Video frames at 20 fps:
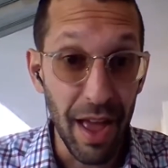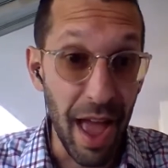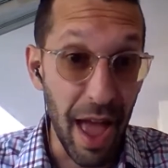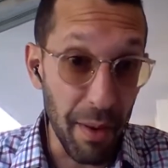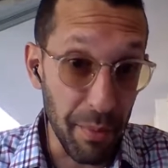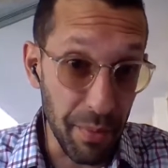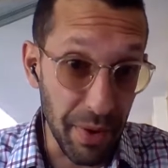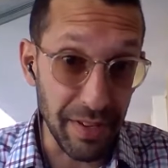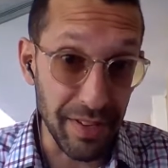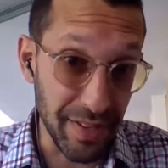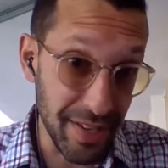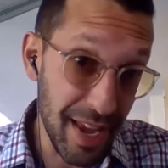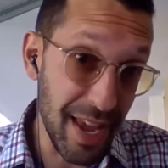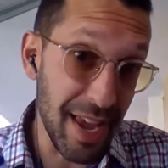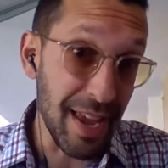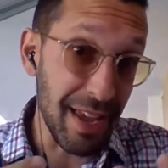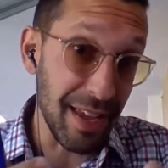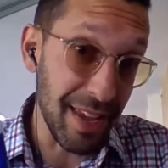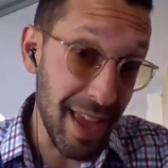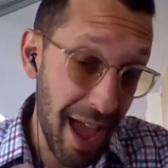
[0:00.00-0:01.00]
And we
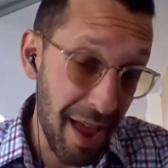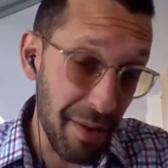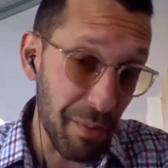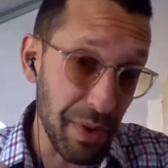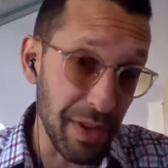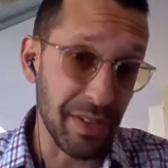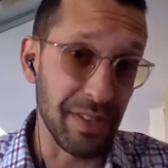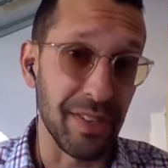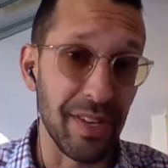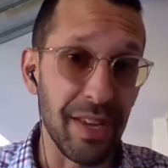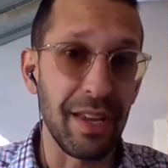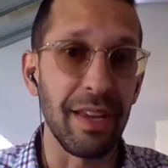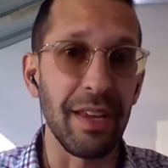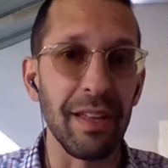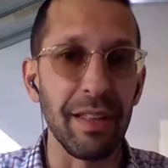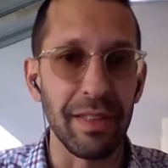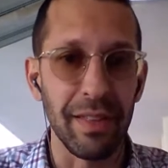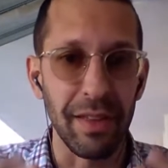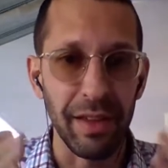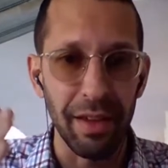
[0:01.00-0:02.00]
see
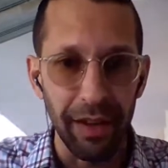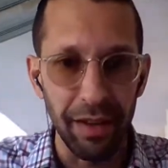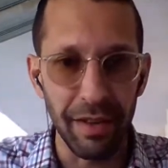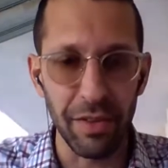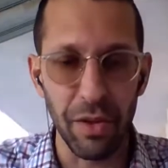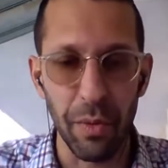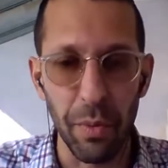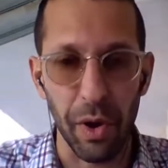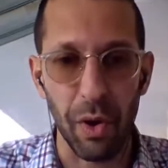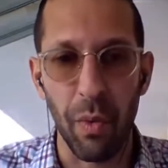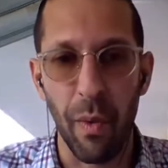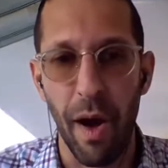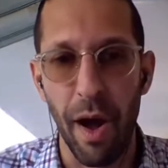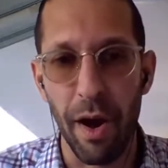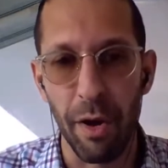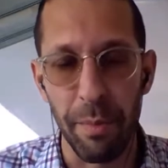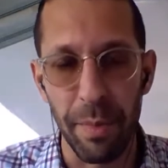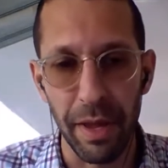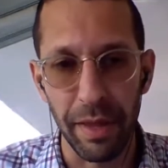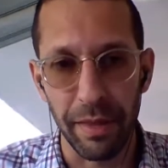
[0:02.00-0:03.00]
the
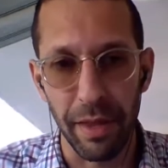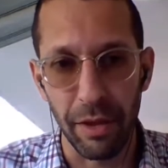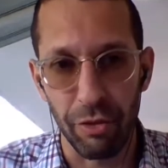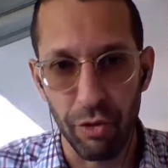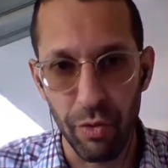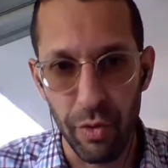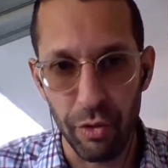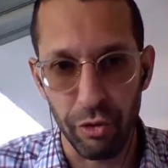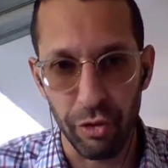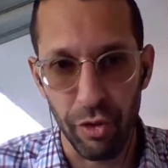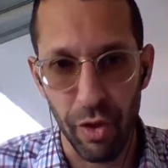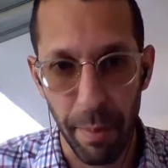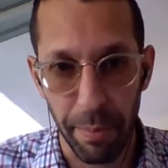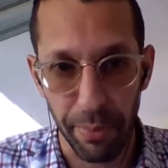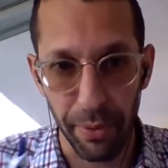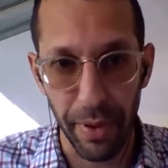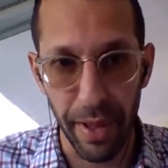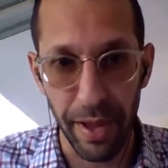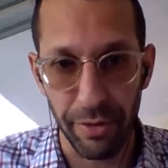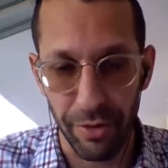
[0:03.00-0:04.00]
requirement that Jewish law
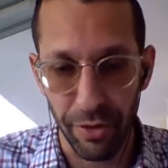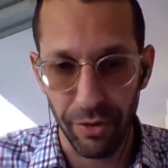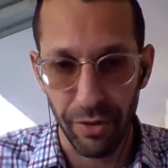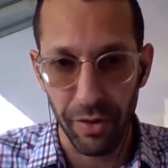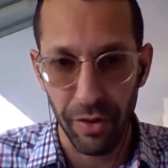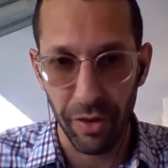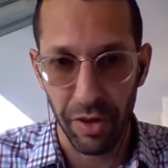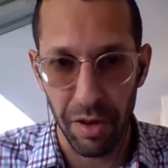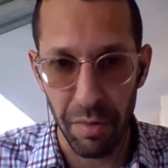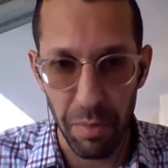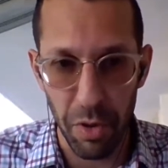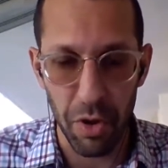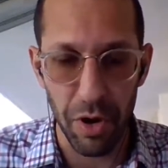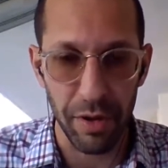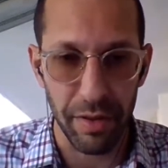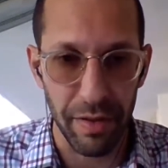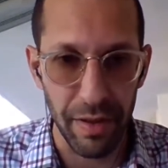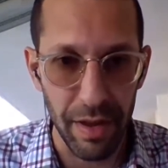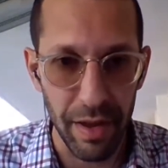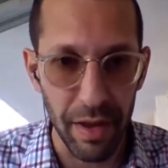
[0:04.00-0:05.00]
places in the
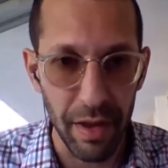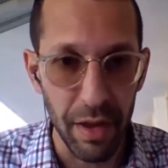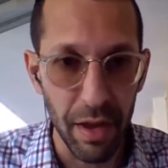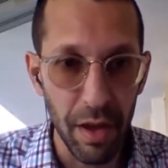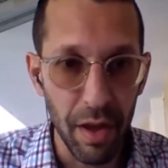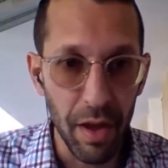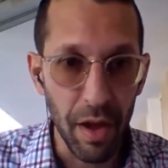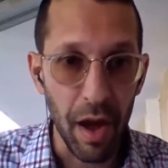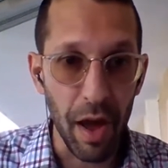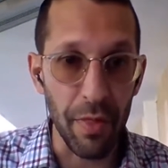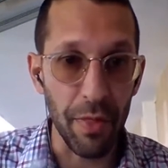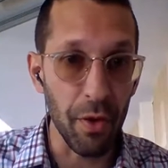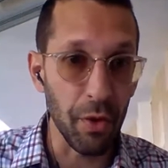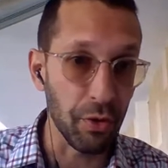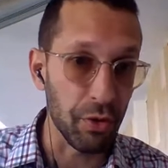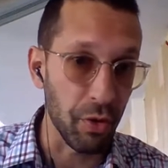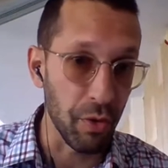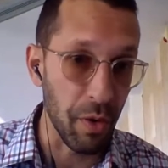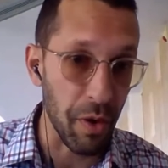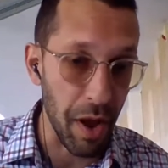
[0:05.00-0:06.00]
community on
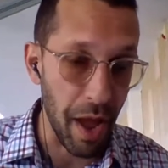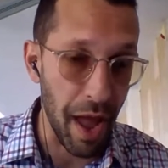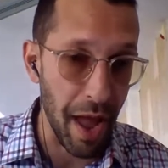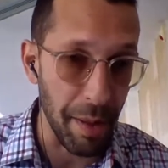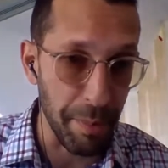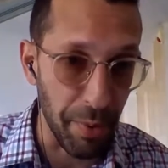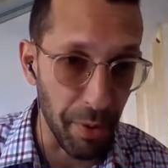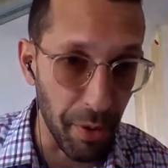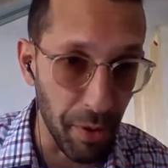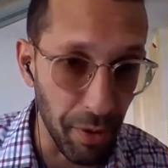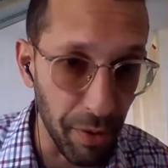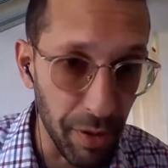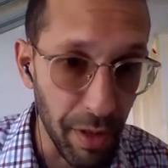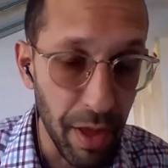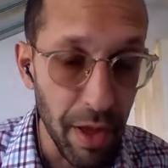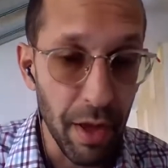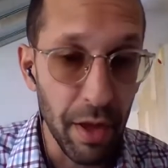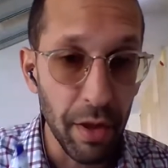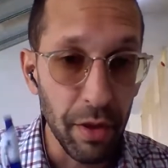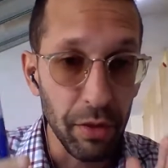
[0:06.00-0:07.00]
those who are able
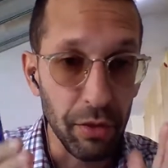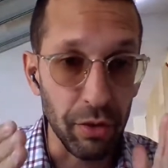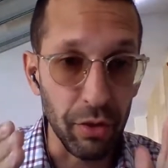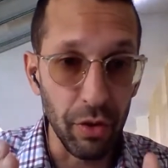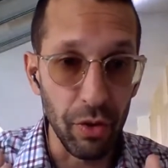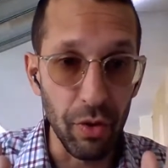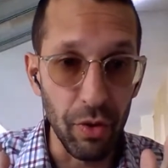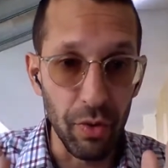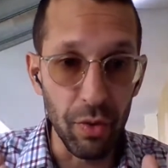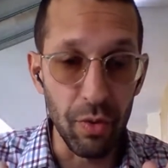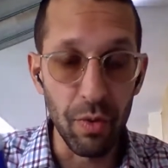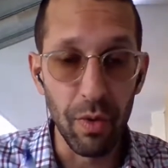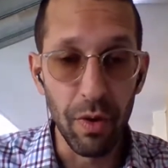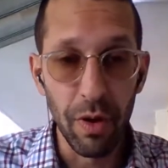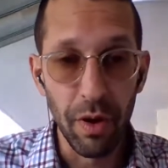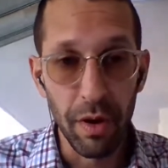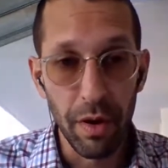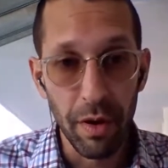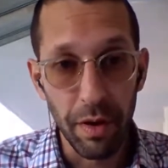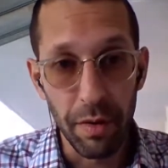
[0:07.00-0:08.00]
to
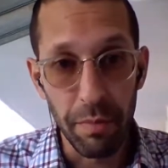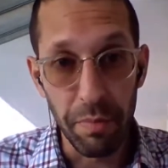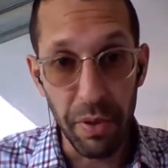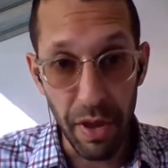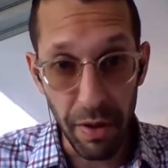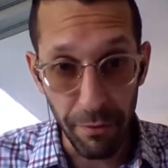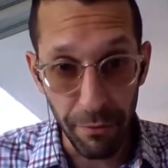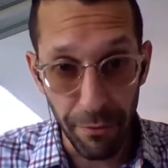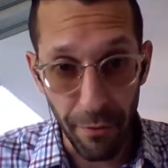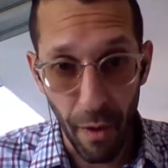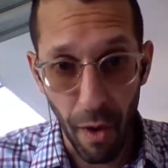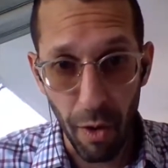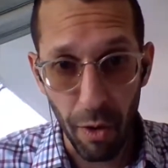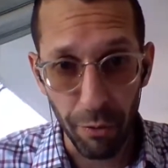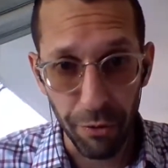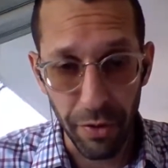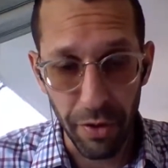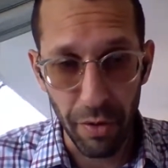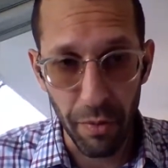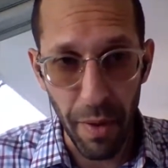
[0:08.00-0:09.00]
be
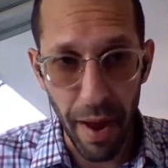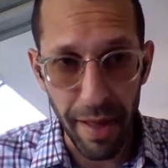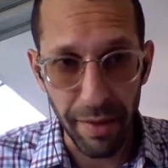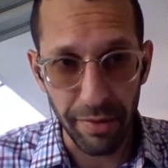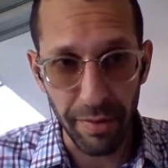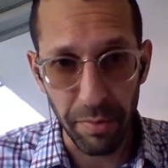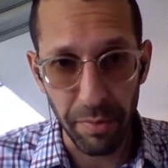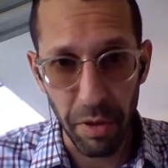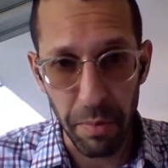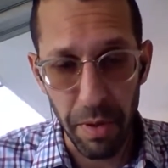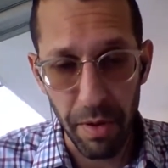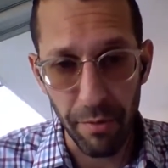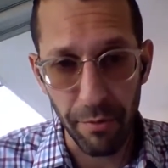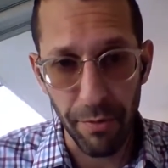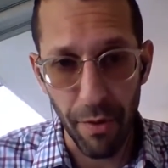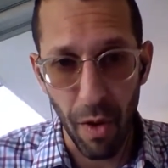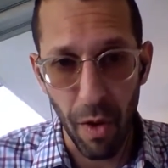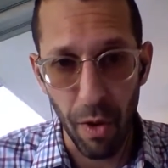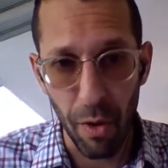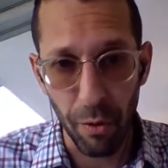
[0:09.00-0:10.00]
involved in a ransom, to be
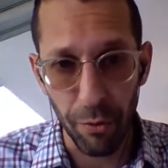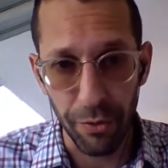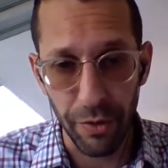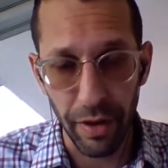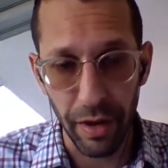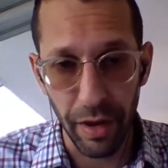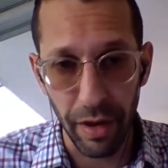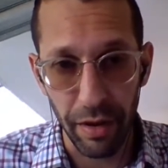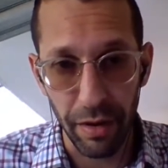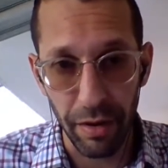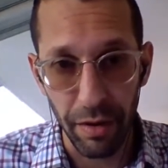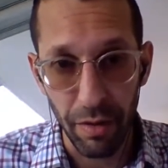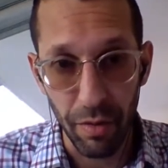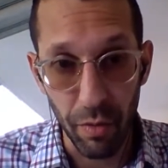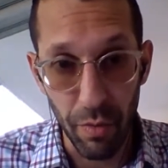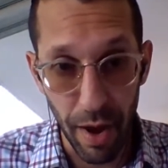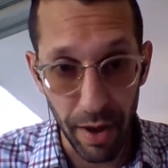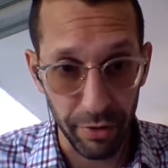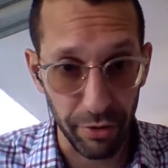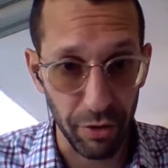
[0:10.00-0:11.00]
involved in
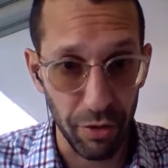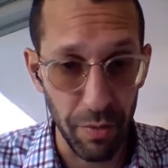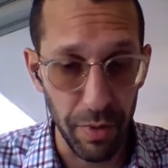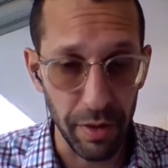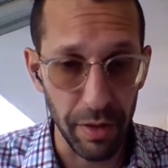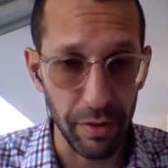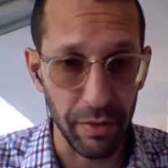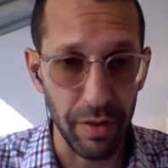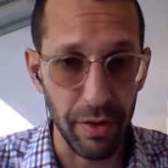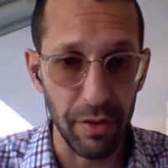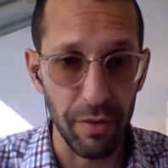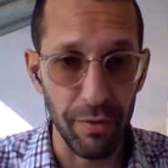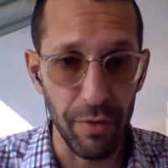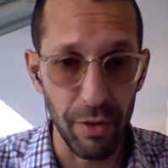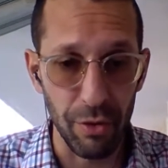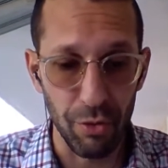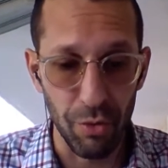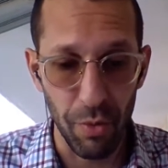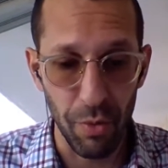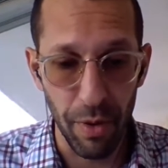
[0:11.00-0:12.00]
rescuing this
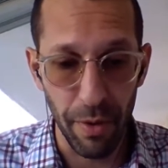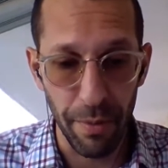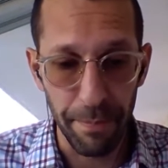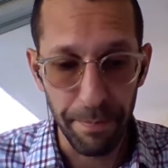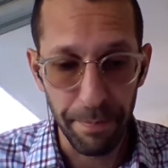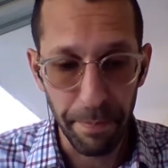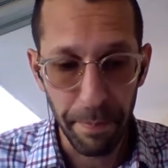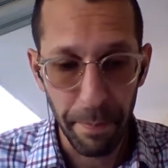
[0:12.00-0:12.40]
individual.